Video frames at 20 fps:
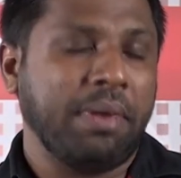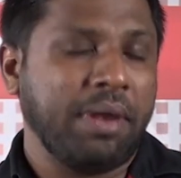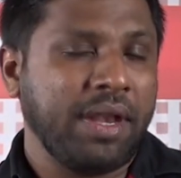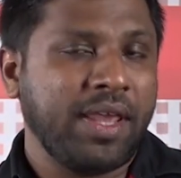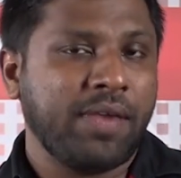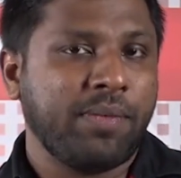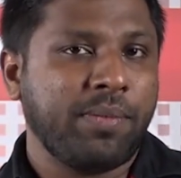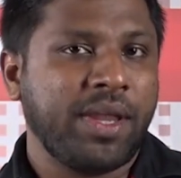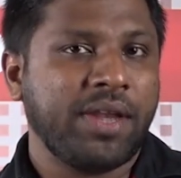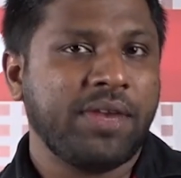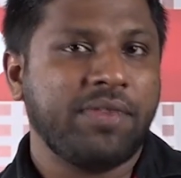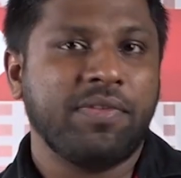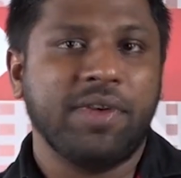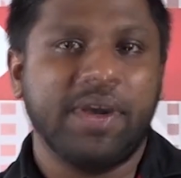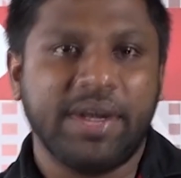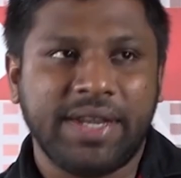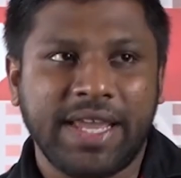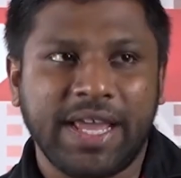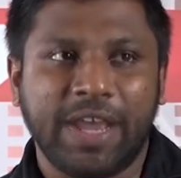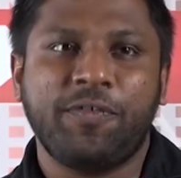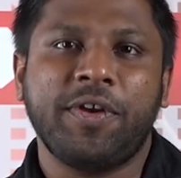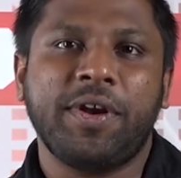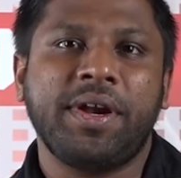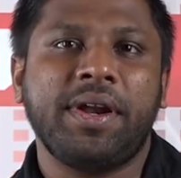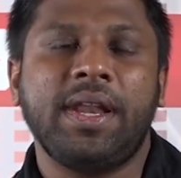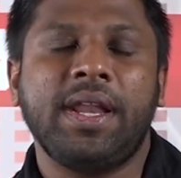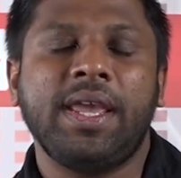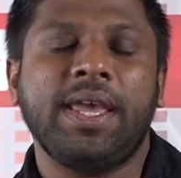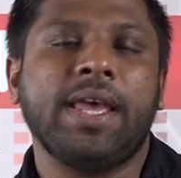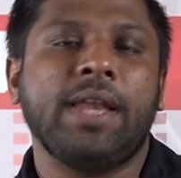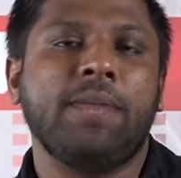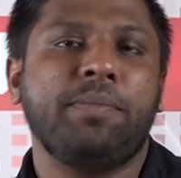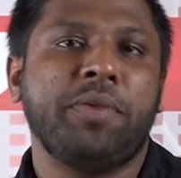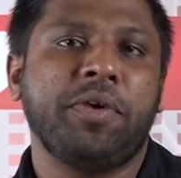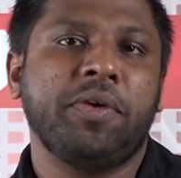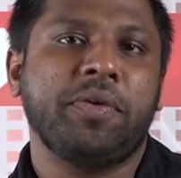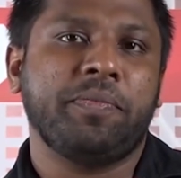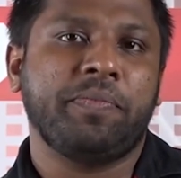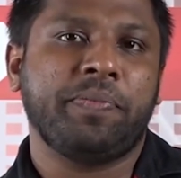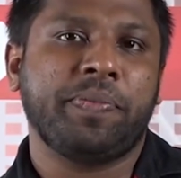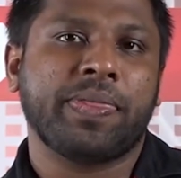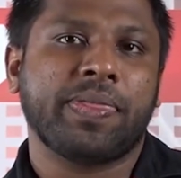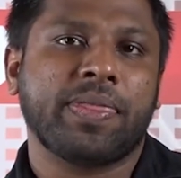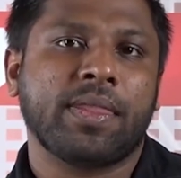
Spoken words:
Believe me, it will definitely help you.